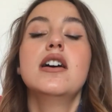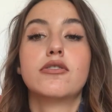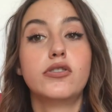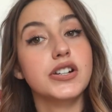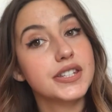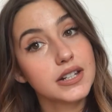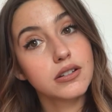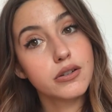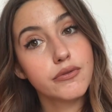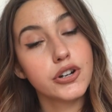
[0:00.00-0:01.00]
for a
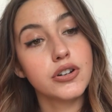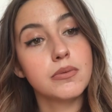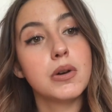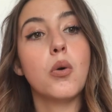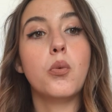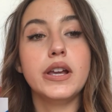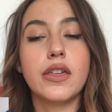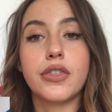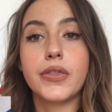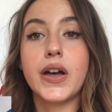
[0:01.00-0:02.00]
single room
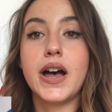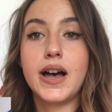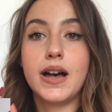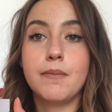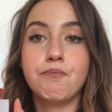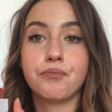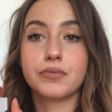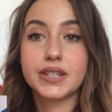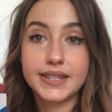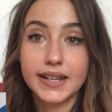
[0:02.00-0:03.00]
with
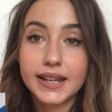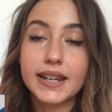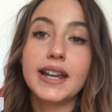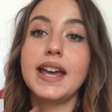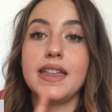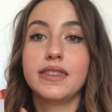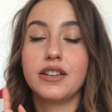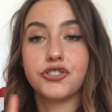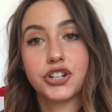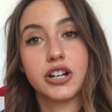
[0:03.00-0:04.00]
sink in it and
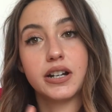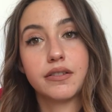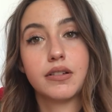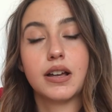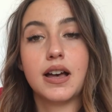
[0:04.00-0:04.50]
then shared